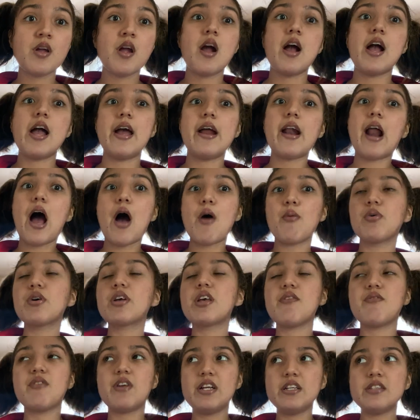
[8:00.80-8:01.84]
And I would
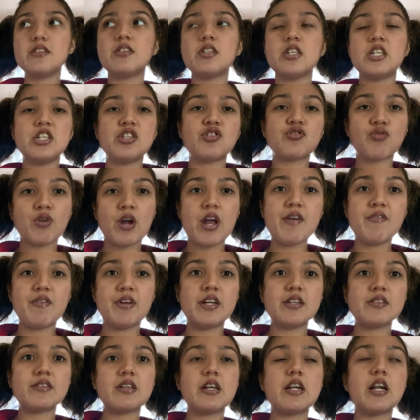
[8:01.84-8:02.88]
give in to these
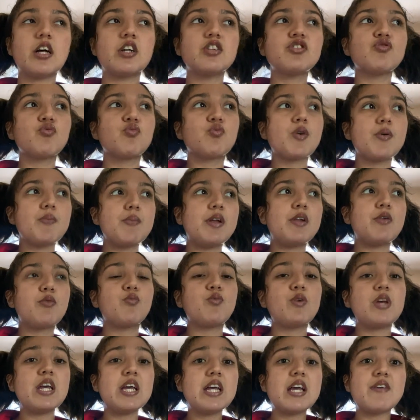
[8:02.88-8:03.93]
cravings. And us women,
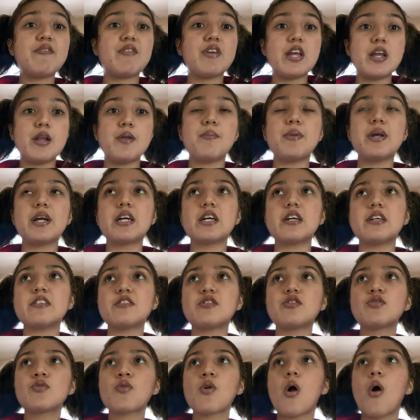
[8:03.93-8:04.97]
we give in
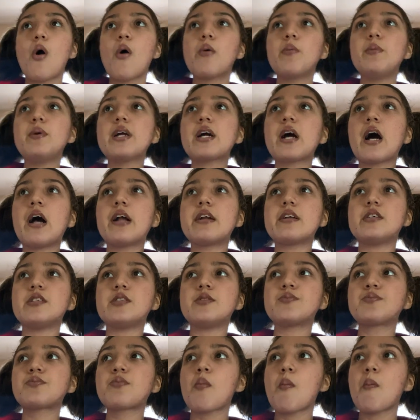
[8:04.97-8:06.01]
because we kind
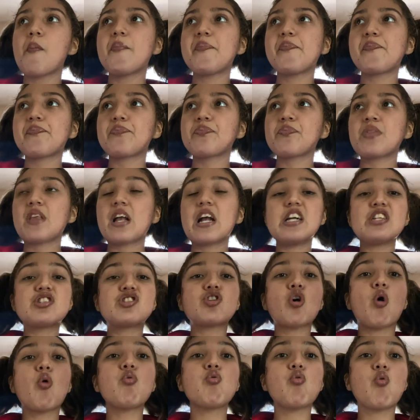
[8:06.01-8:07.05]
of, it's
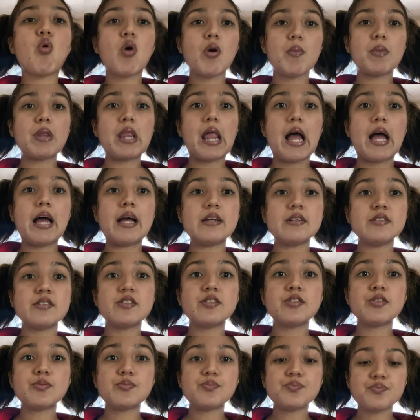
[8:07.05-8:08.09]
so
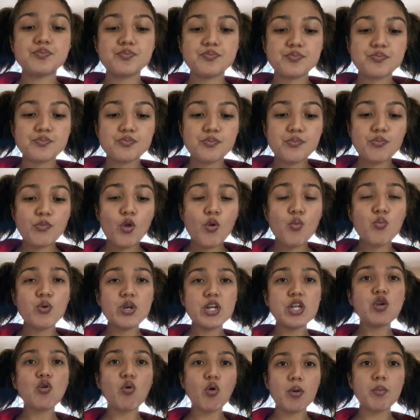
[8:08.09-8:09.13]
normalized. We
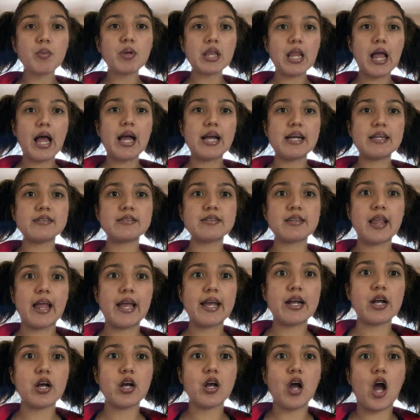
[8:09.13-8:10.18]
normalize
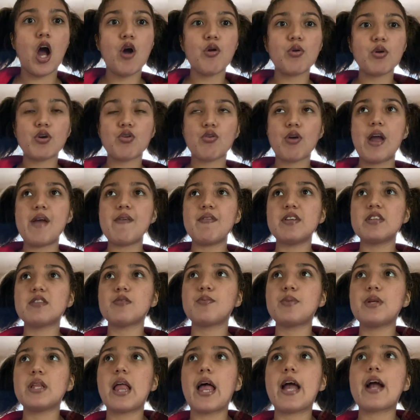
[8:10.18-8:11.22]
like our cravings,
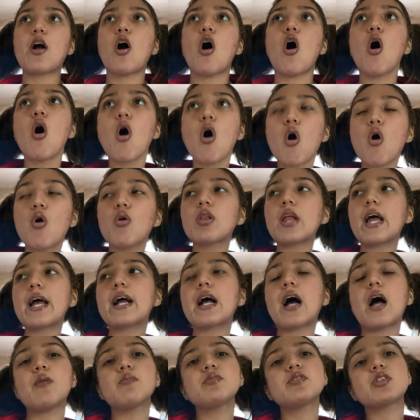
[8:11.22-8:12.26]
be like, oh, like
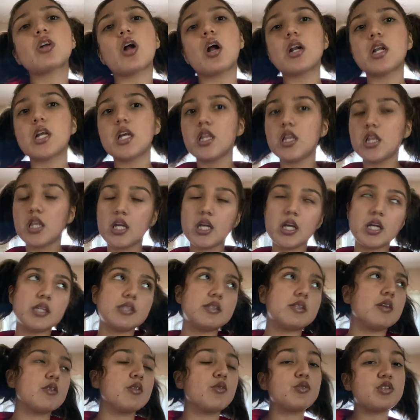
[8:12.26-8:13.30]
I'm starting this,
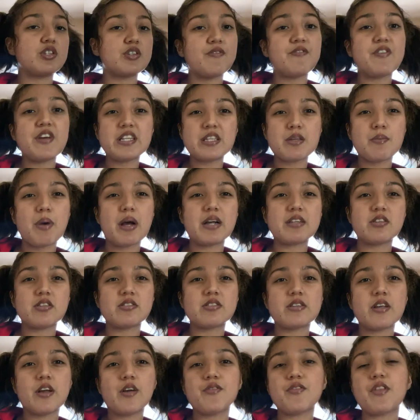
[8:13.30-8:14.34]
to victimize
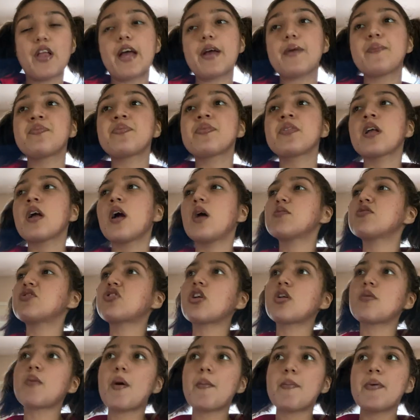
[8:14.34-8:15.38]
ourselves. Like I'm
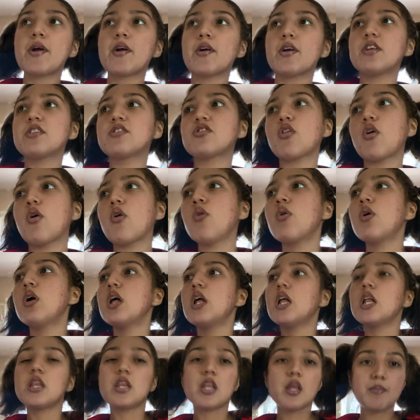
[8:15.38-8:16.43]
starting my period, so
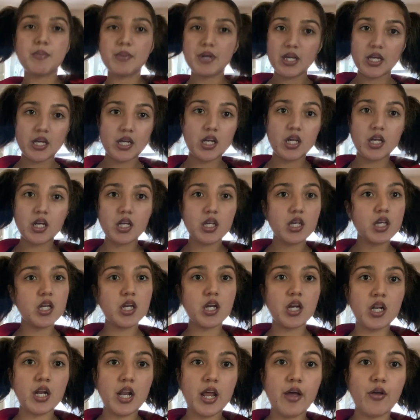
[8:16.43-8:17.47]
let me eat
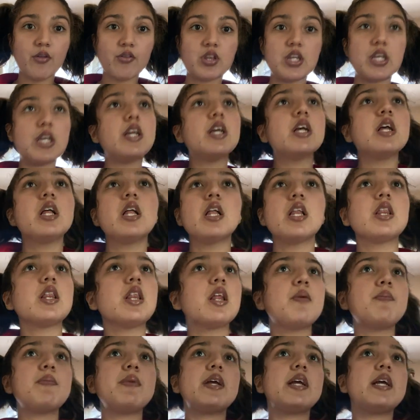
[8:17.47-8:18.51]
unhealthy.
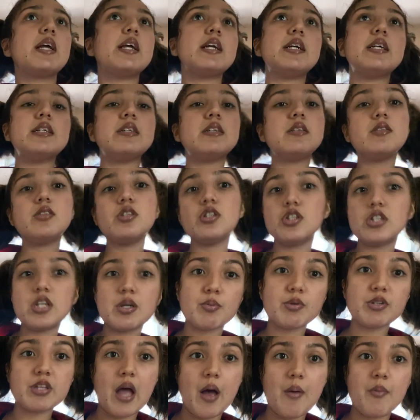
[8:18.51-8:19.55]
Let me
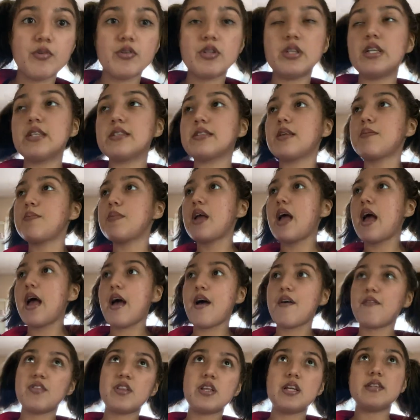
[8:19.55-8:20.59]
dibble dabble in this. Let me
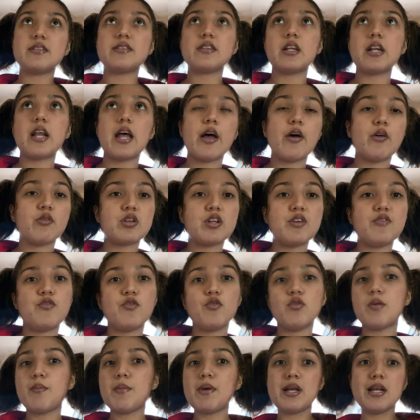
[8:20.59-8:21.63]
have this unhealthy
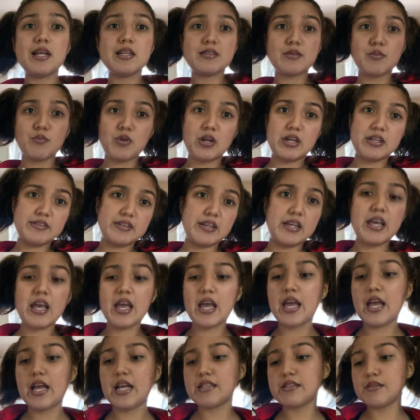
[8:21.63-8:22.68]
food. Let me get some Raisin
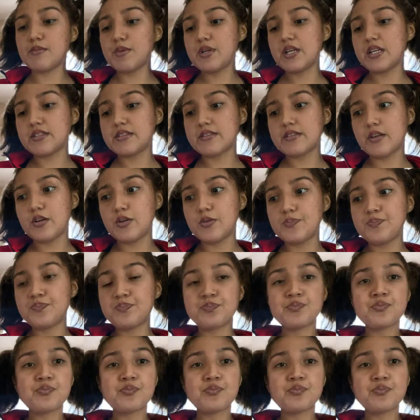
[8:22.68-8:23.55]
Canes. Let me get some